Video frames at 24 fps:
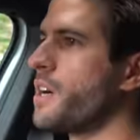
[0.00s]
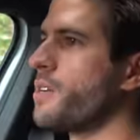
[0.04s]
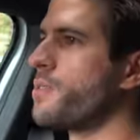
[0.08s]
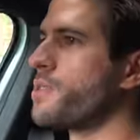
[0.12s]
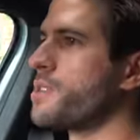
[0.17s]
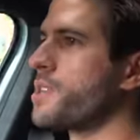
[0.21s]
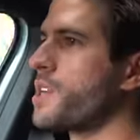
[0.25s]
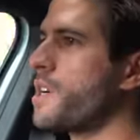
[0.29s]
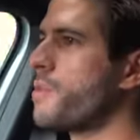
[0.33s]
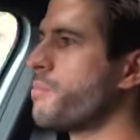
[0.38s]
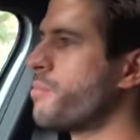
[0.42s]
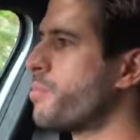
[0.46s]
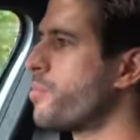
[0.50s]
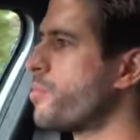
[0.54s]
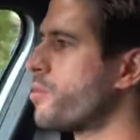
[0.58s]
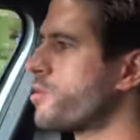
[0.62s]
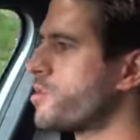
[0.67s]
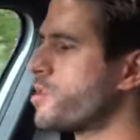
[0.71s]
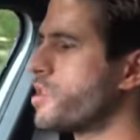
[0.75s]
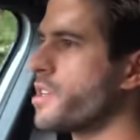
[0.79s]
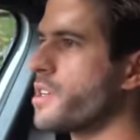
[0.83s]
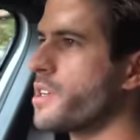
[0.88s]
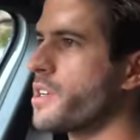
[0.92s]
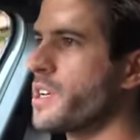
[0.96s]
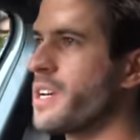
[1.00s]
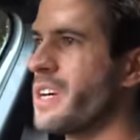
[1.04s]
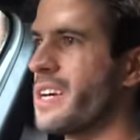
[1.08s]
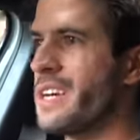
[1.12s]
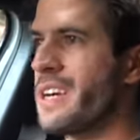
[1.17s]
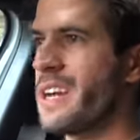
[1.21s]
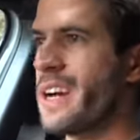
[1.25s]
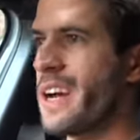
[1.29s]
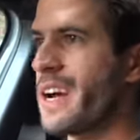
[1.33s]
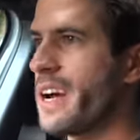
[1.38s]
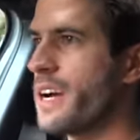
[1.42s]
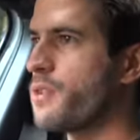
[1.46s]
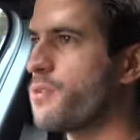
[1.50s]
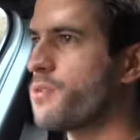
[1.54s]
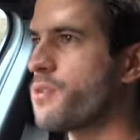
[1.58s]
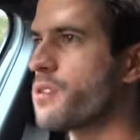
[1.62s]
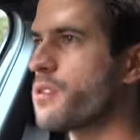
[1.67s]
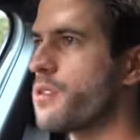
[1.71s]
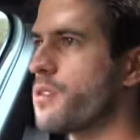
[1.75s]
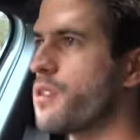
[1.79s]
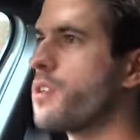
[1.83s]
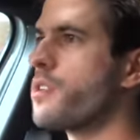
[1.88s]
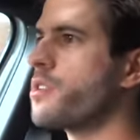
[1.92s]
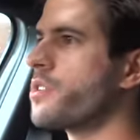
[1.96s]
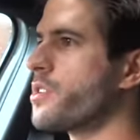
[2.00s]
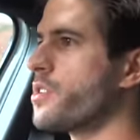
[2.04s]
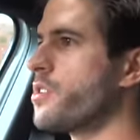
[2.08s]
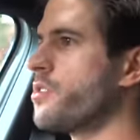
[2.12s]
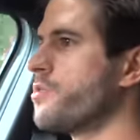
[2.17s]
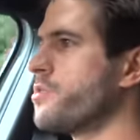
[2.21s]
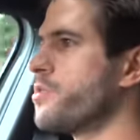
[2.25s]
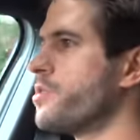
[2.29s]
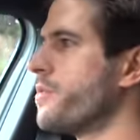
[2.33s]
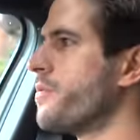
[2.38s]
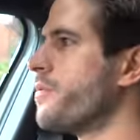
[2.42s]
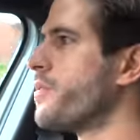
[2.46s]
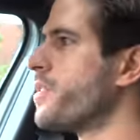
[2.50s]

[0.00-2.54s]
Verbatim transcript: I was up watching an hour long YouTube